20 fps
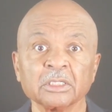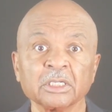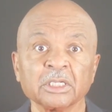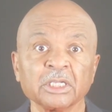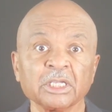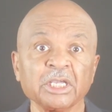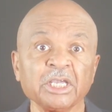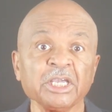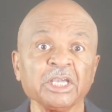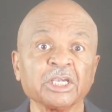
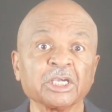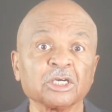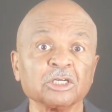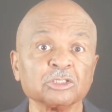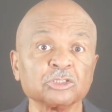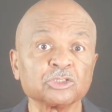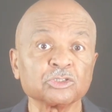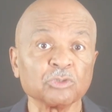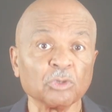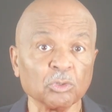he
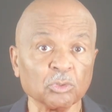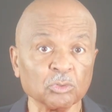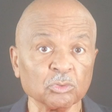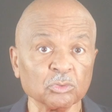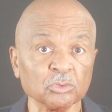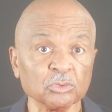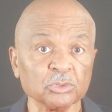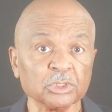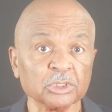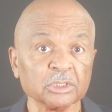
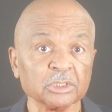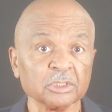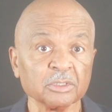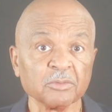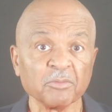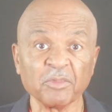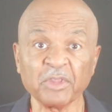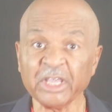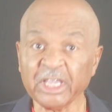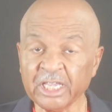controlled
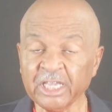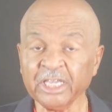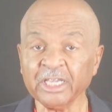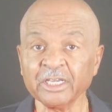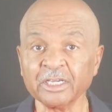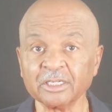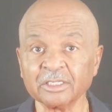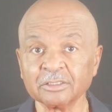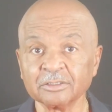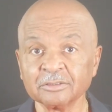the
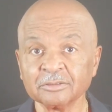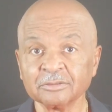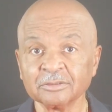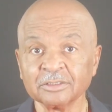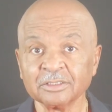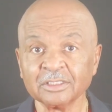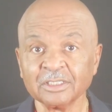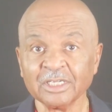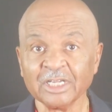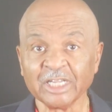end.
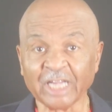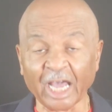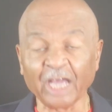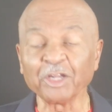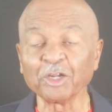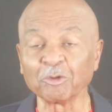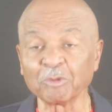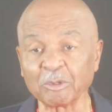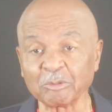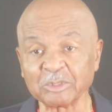Now, I
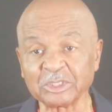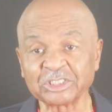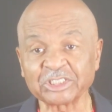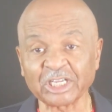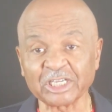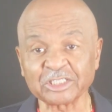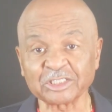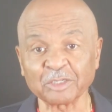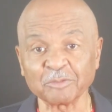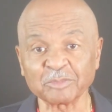know what we
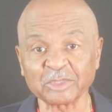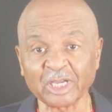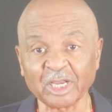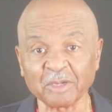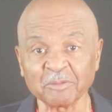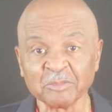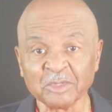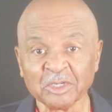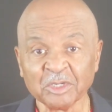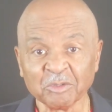say
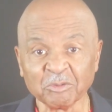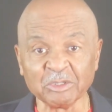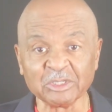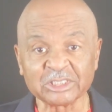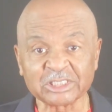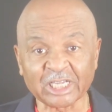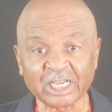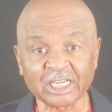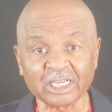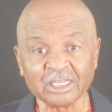sometimes. We
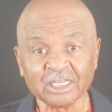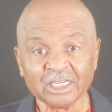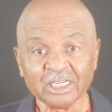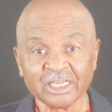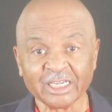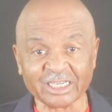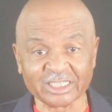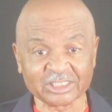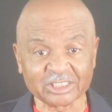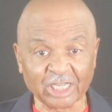say
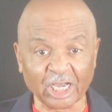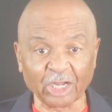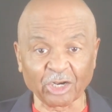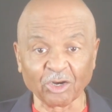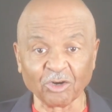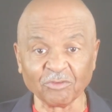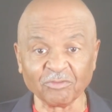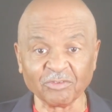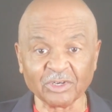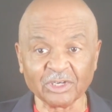it's not
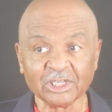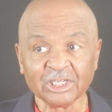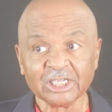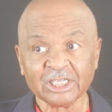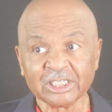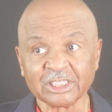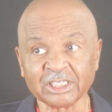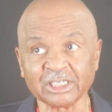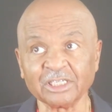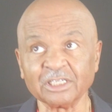over
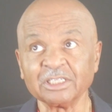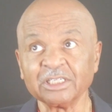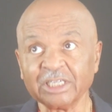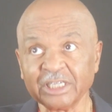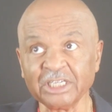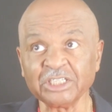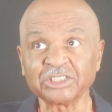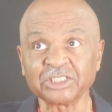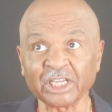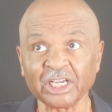till
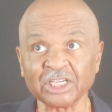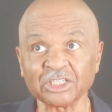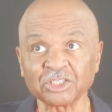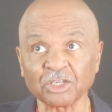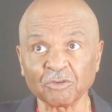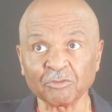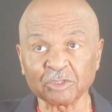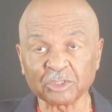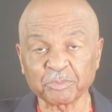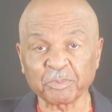he says
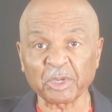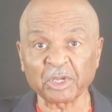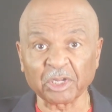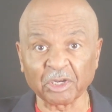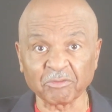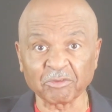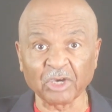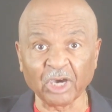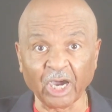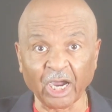so. We're speaking
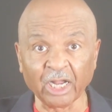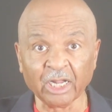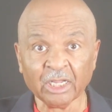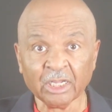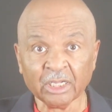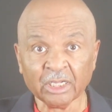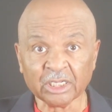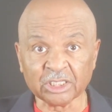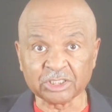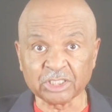of God.
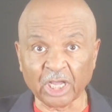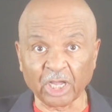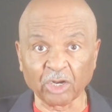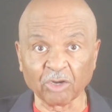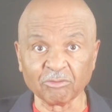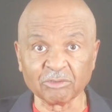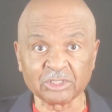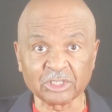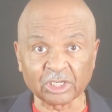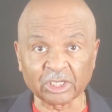It's not
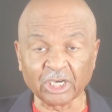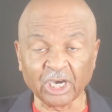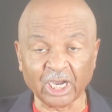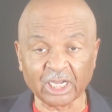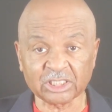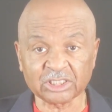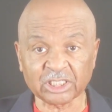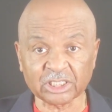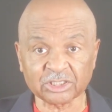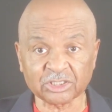over till
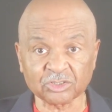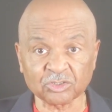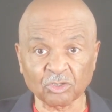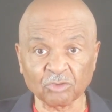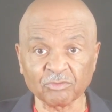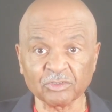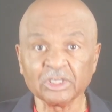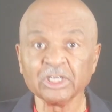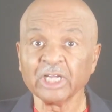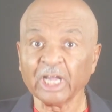God says it's
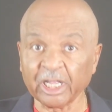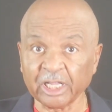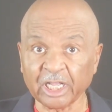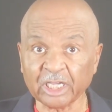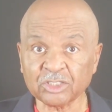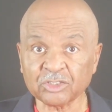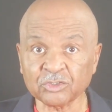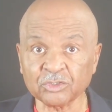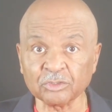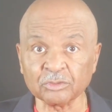over. And
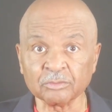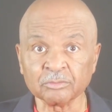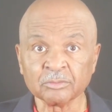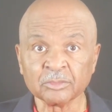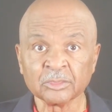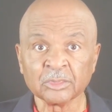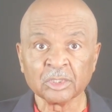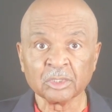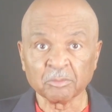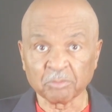that's true.
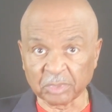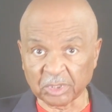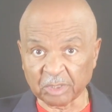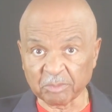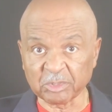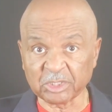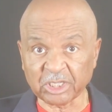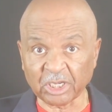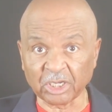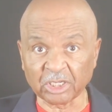But let
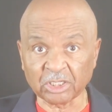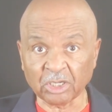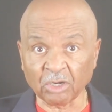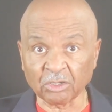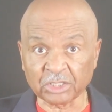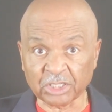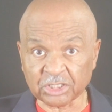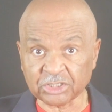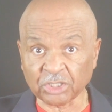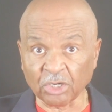me tell y'all
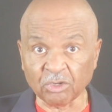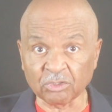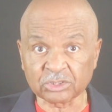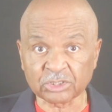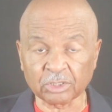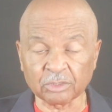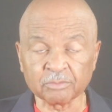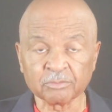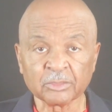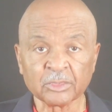this
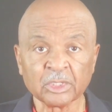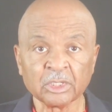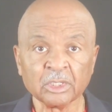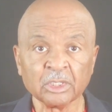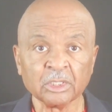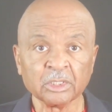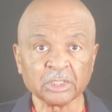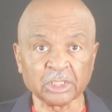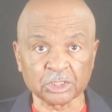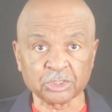also,
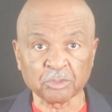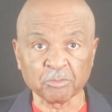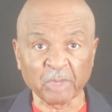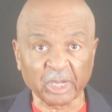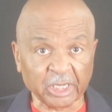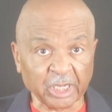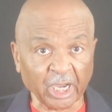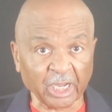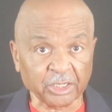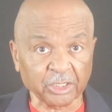that you may
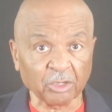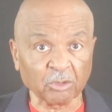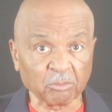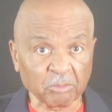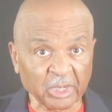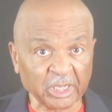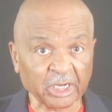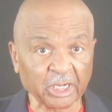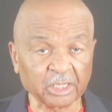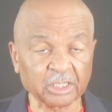not know,
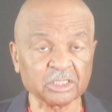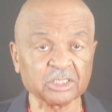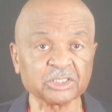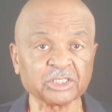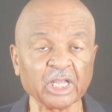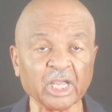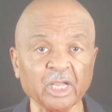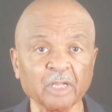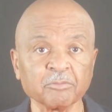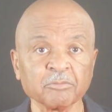may not
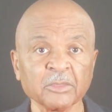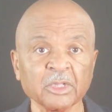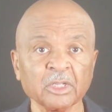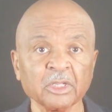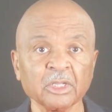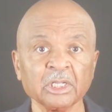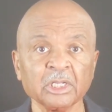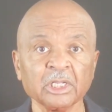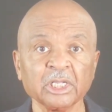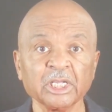understand.
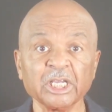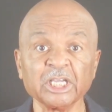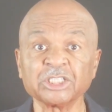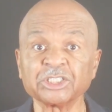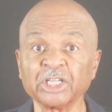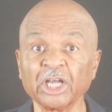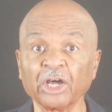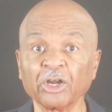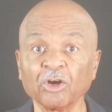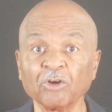
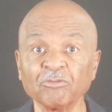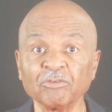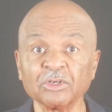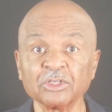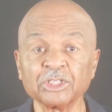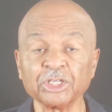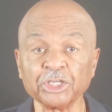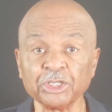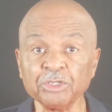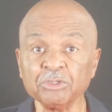It's not over
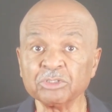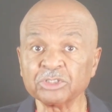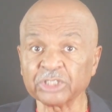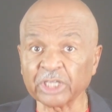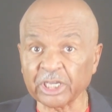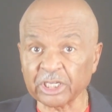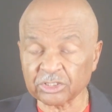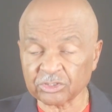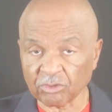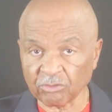till you
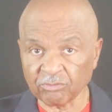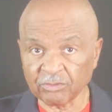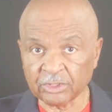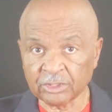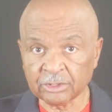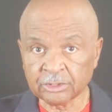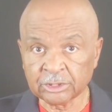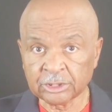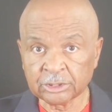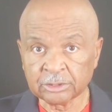say it's over.
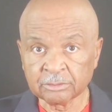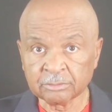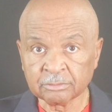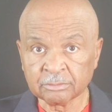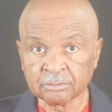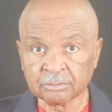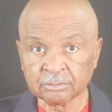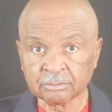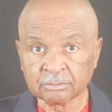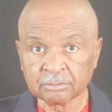
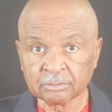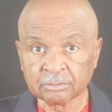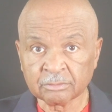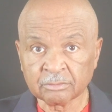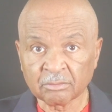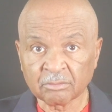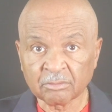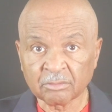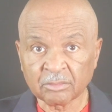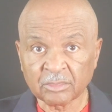
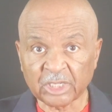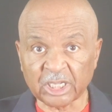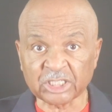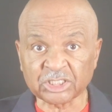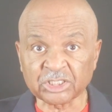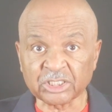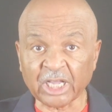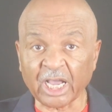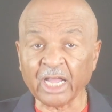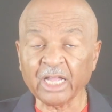
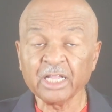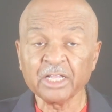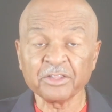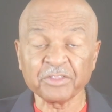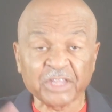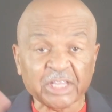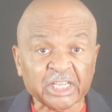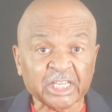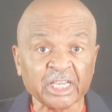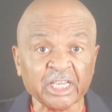It's not
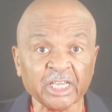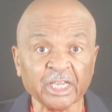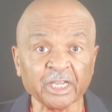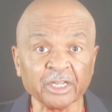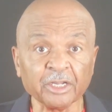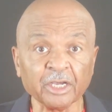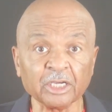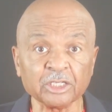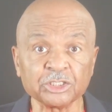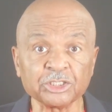the
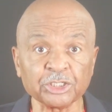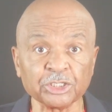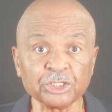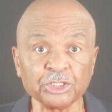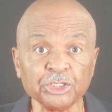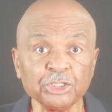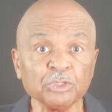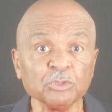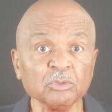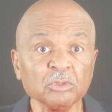end until
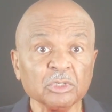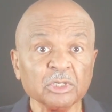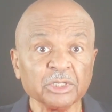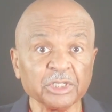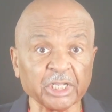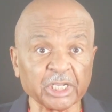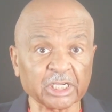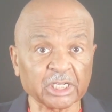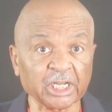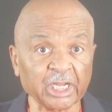you
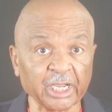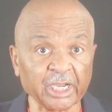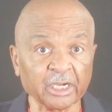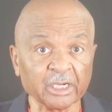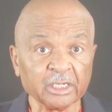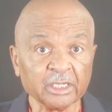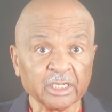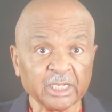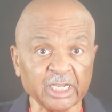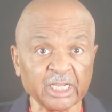declare
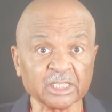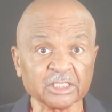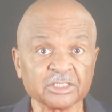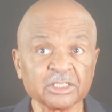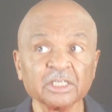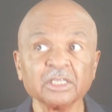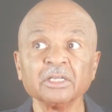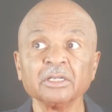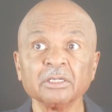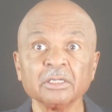
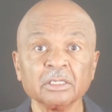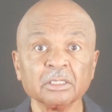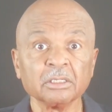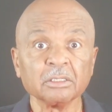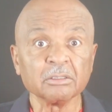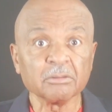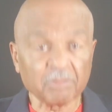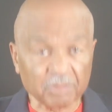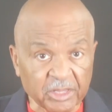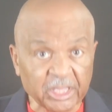it's
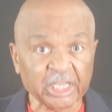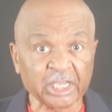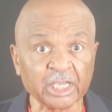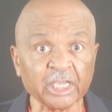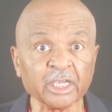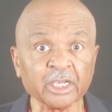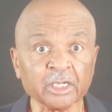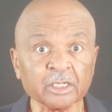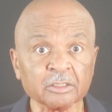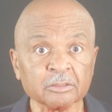
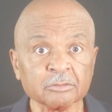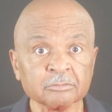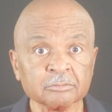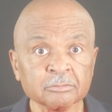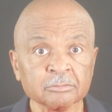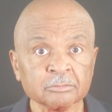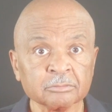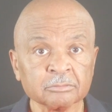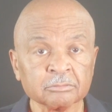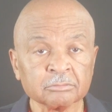the end.
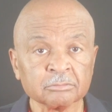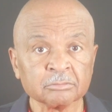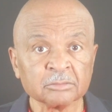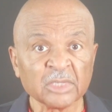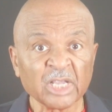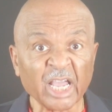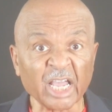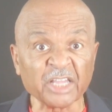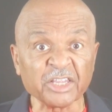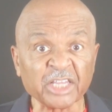
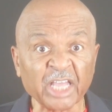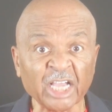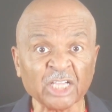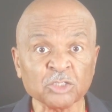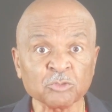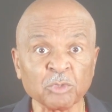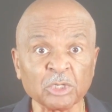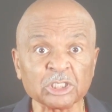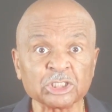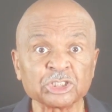And
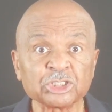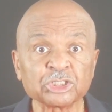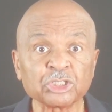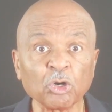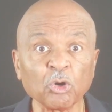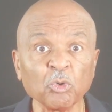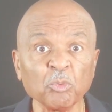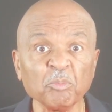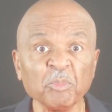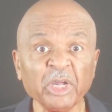that's what
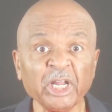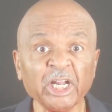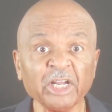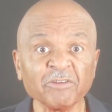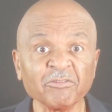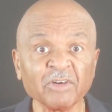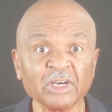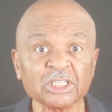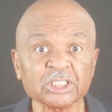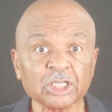so many
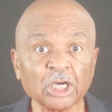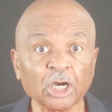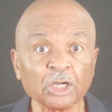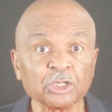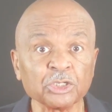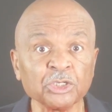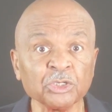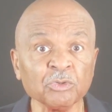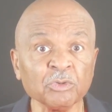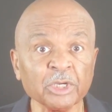of us are
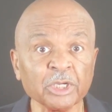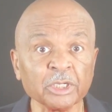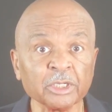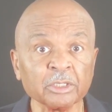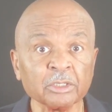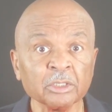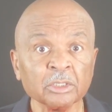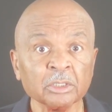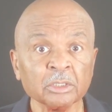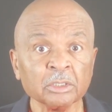
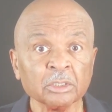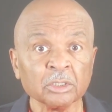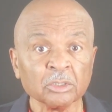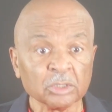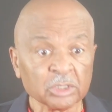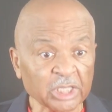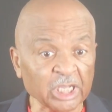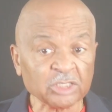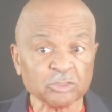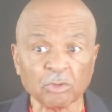doing.
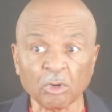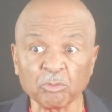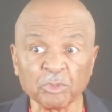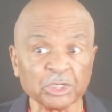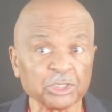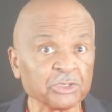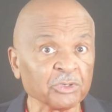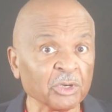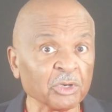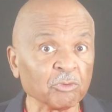That's what
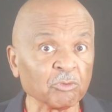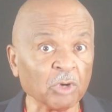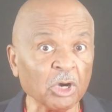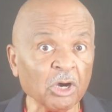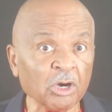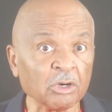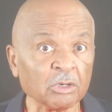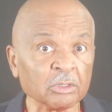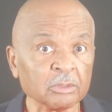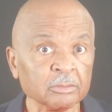we're doing
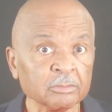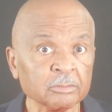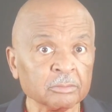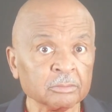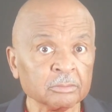wrong.